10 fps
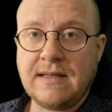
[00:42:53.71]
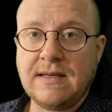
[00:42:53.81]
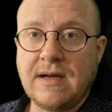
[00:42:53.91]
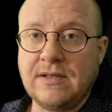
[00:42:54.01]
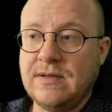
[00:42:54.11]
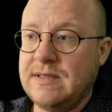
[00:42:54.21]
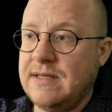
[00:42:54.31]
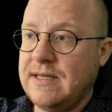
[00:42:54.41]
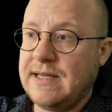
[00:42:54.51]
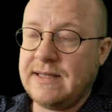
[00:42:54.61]
the doctor's and
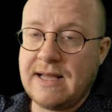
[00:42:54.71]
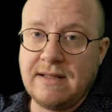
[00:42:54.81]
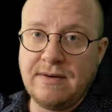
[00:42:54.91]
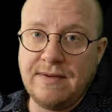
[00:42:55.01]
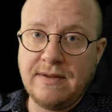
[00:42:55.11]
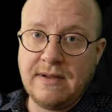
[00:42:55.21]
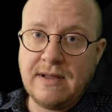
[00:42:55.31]
they take that little